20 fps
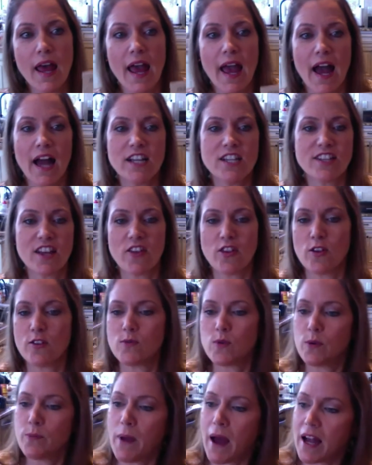I just thought
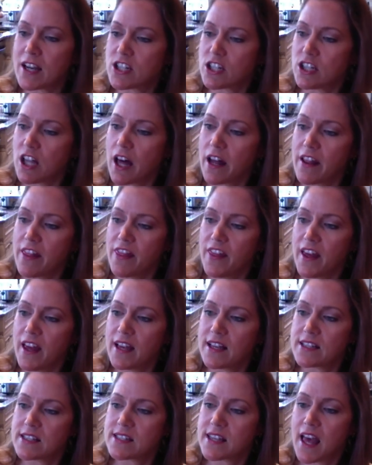those would match a lot of
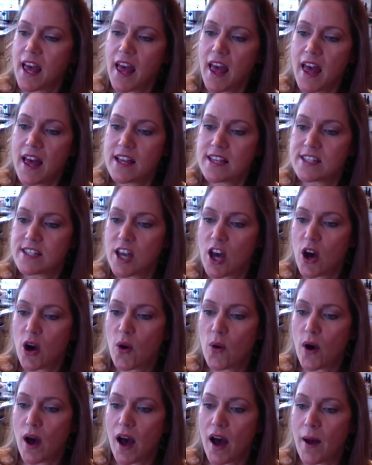things.
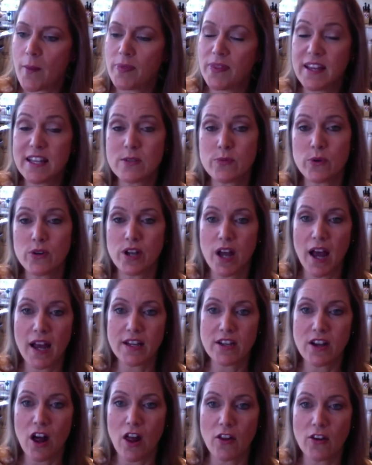So um, these were
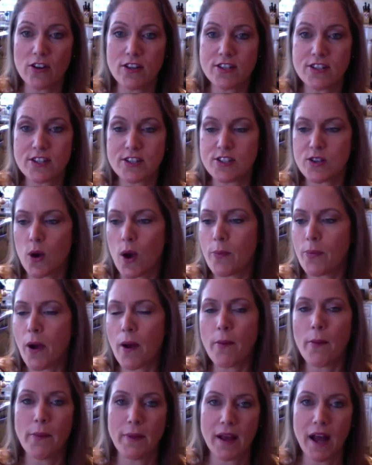nine dollars. So I
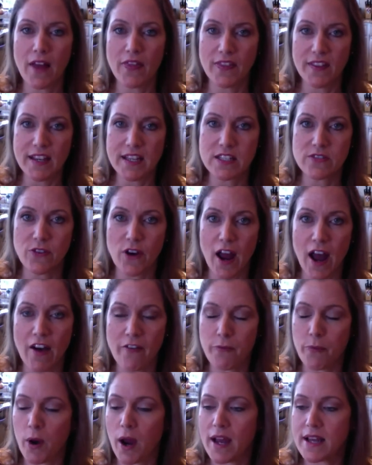probably got these for
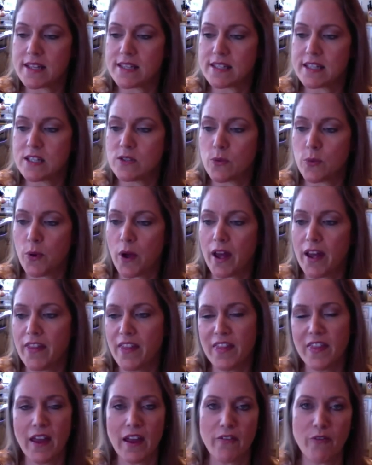half price. These are probably
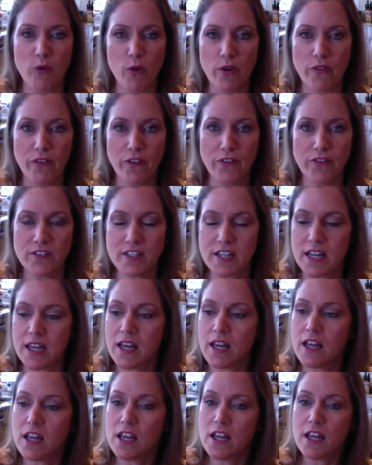then like four
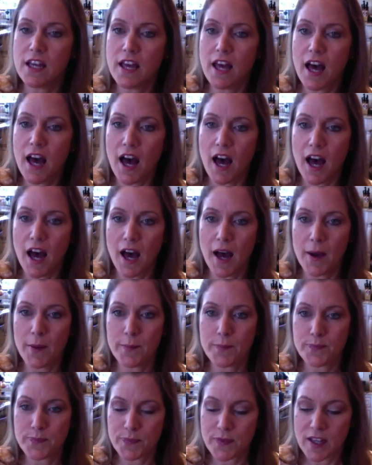fifty.
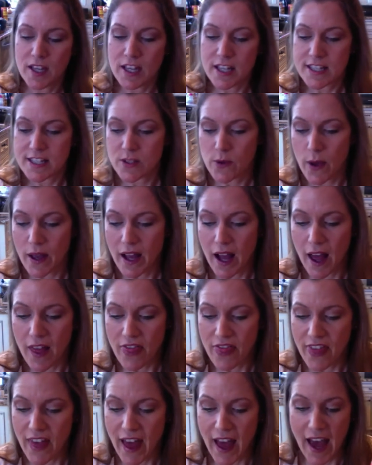Um, so I
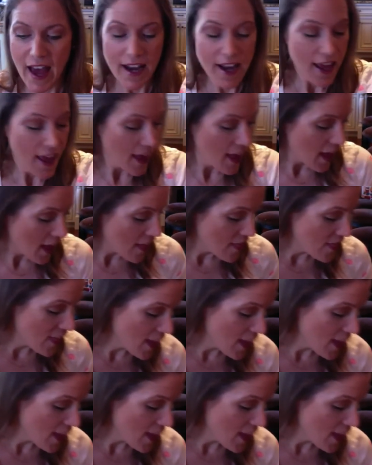got that, and